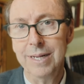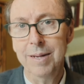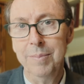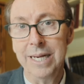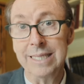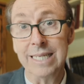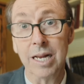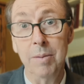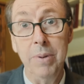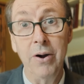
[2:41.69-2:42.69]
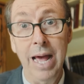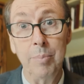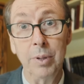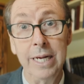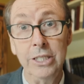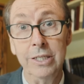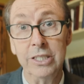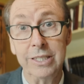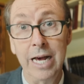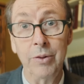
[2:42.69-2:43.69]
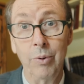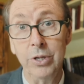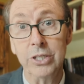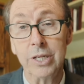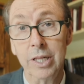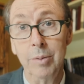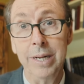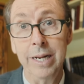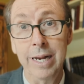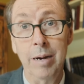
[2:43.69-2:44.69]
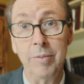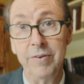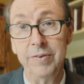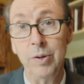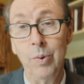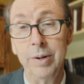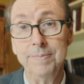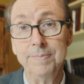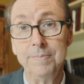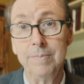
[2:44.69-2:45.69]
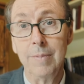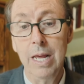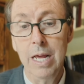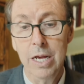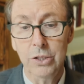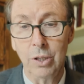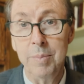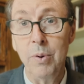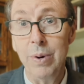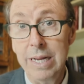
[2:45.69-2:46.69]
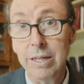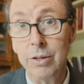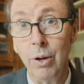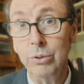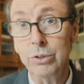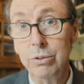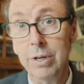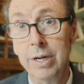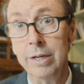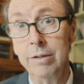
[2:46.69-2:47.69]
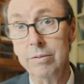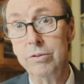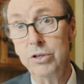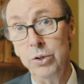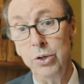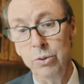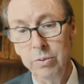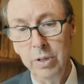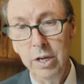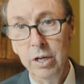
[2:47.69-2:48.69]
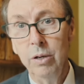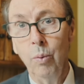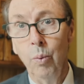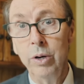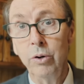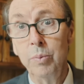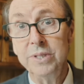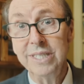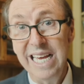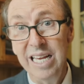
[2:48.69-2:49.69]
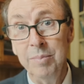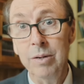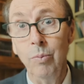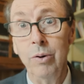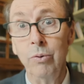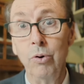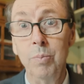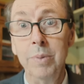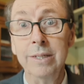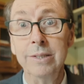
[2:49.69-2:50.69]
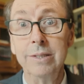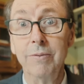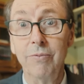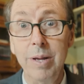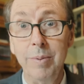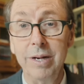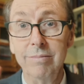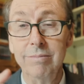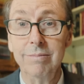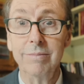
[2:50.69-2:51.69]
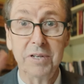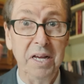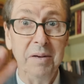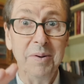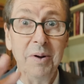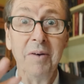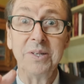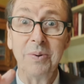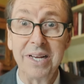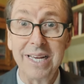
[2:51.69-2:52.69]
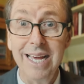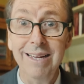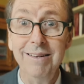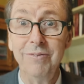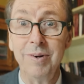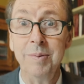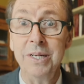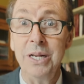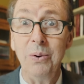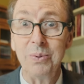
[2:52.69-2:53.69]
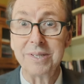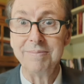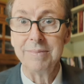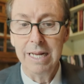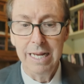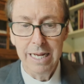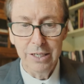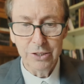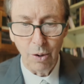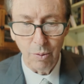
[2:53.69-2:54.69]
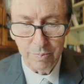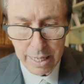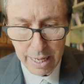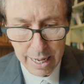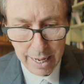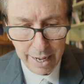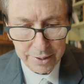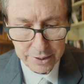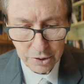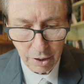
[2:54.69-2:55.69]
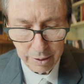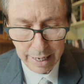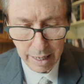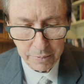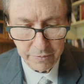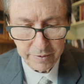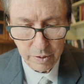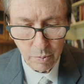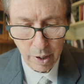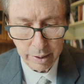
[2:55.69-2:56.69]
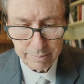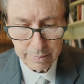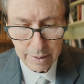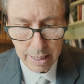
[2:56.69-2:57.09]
because that's going to bear to appellation just down the road, just a little bit in Alma 51. So let me read those uh, to you. One group is kingmen, one group is freemen. Kingmen obviously want a king, freemen don't. So uh, this is all in Alma 51,